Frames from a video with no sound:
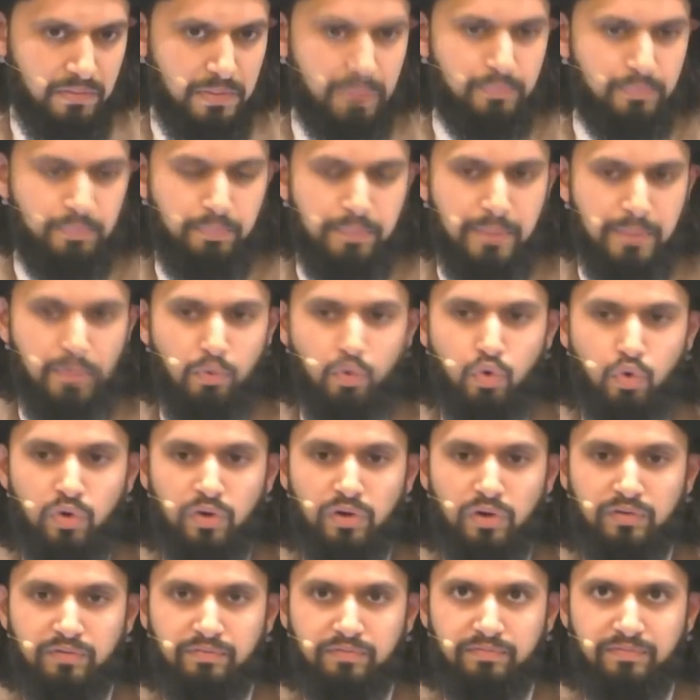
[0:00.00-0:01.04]
People who
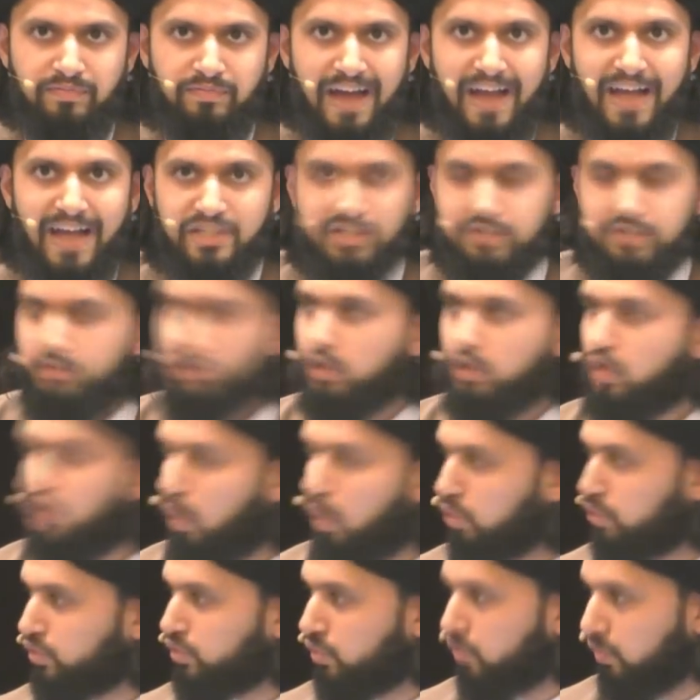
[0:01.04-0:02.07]
fast for
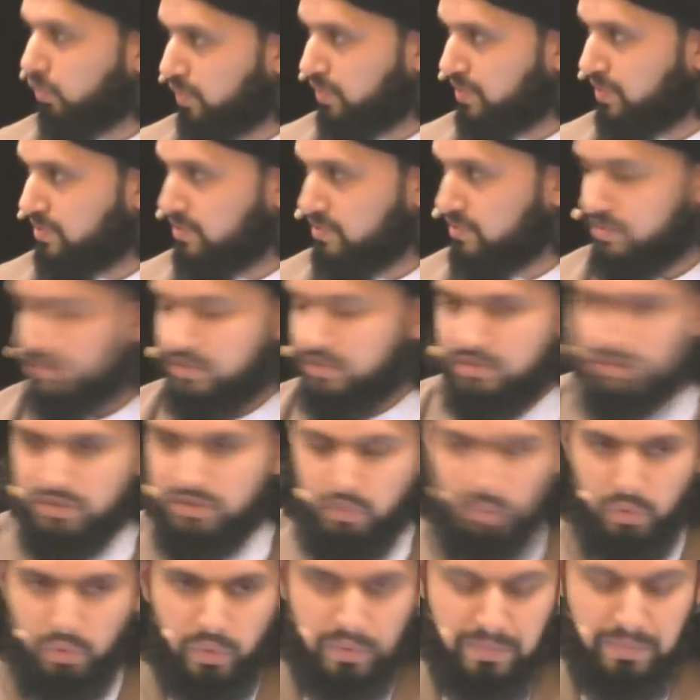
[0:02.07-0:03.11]
cultural reasons. So
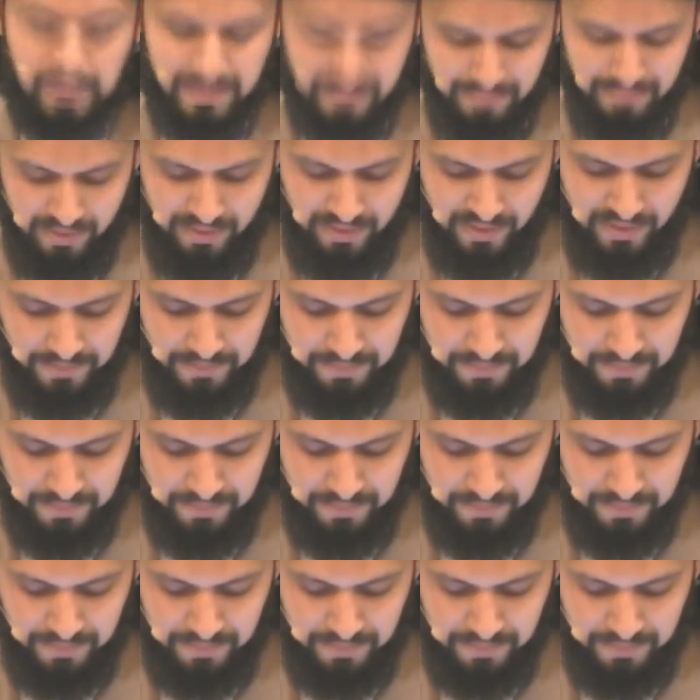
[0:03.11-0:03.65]
what do we mean by that?